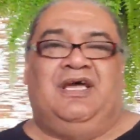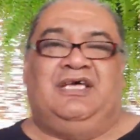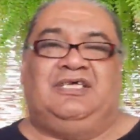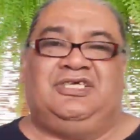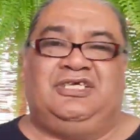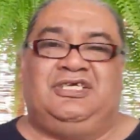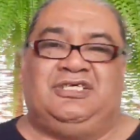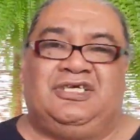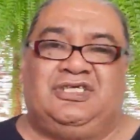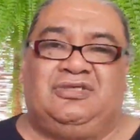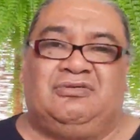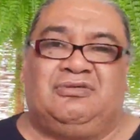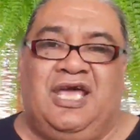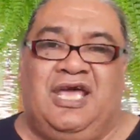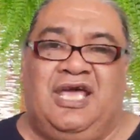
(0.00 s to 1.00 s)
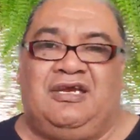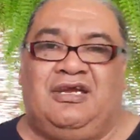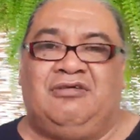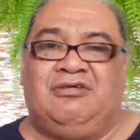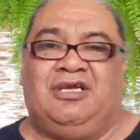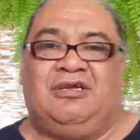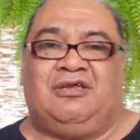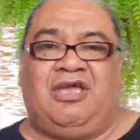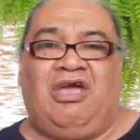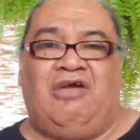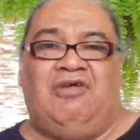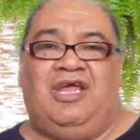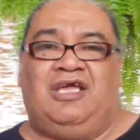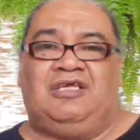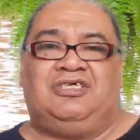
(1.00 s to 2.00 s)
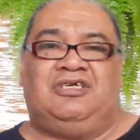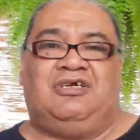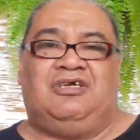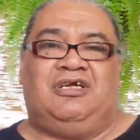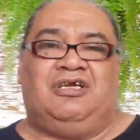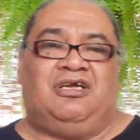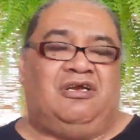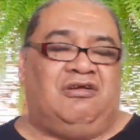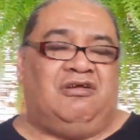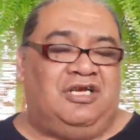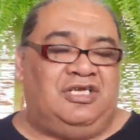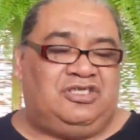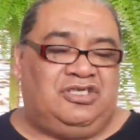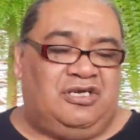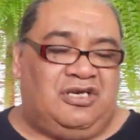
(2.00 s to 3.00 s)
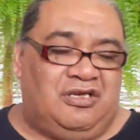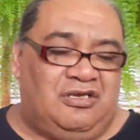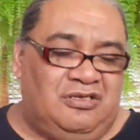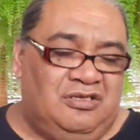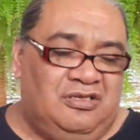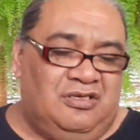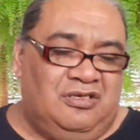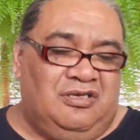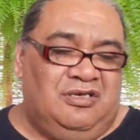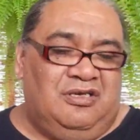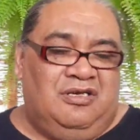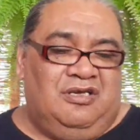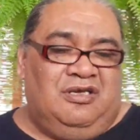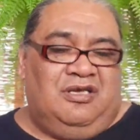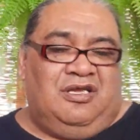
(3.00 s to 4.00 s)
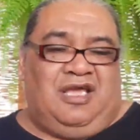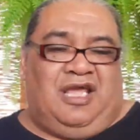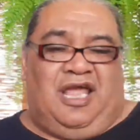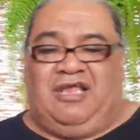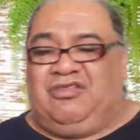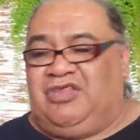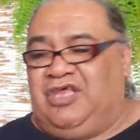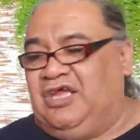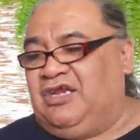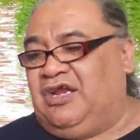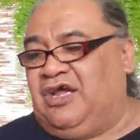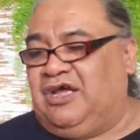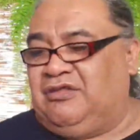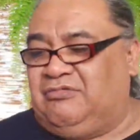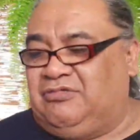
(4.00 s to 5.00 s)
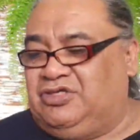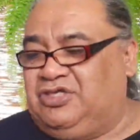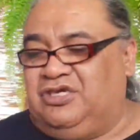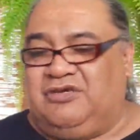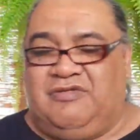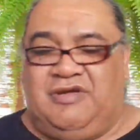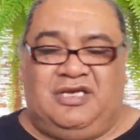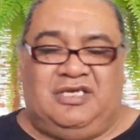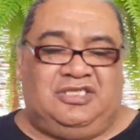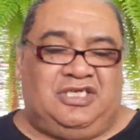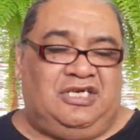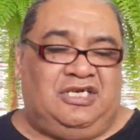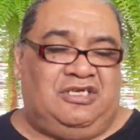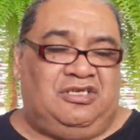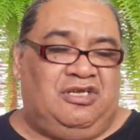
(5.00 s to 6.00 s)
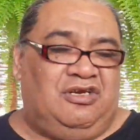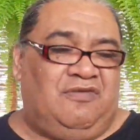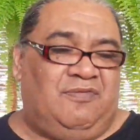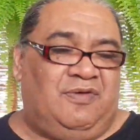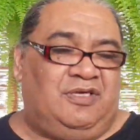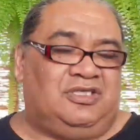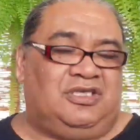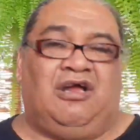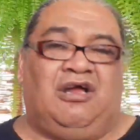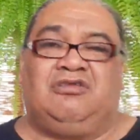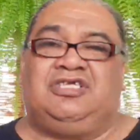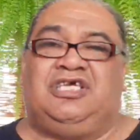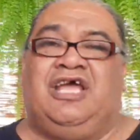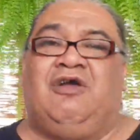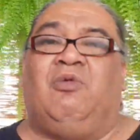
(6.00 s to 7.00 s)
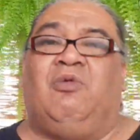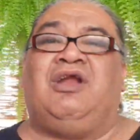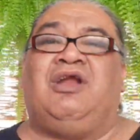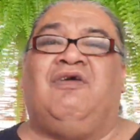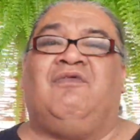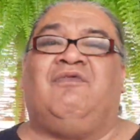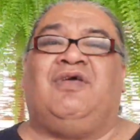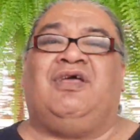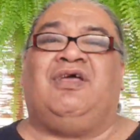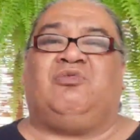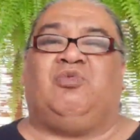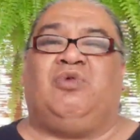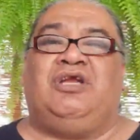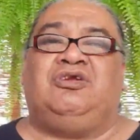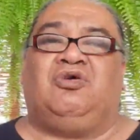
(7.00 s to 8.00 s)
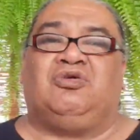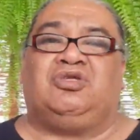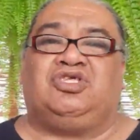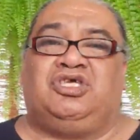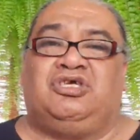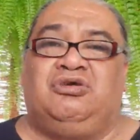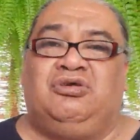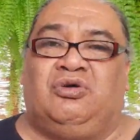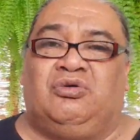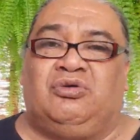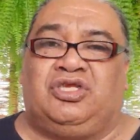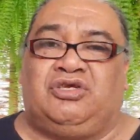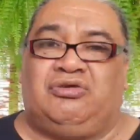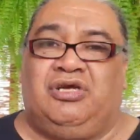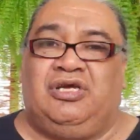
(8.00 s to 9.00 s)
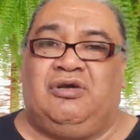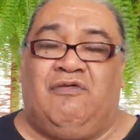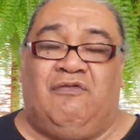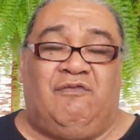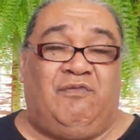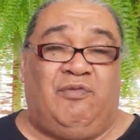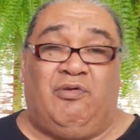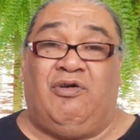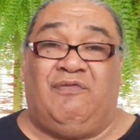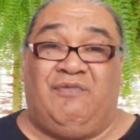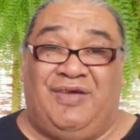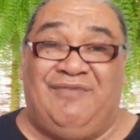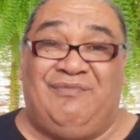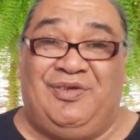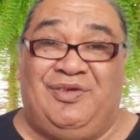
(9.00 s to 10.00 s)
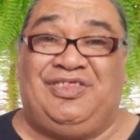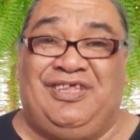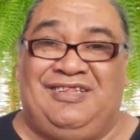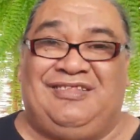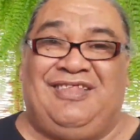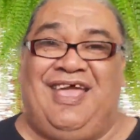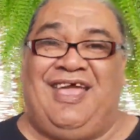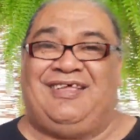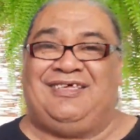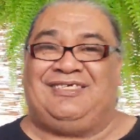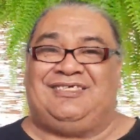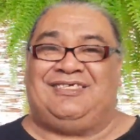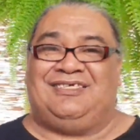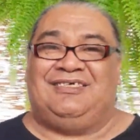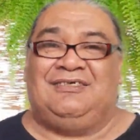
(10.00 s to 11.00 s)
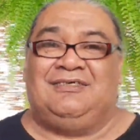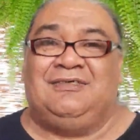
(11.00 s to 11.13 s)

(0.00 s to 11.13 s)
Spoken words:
I says, I sure can. I'm going to go in out tonight and I'll let you know. And then I turn around and say to the universe, I'll take one or two or three or four of everything. Thanks.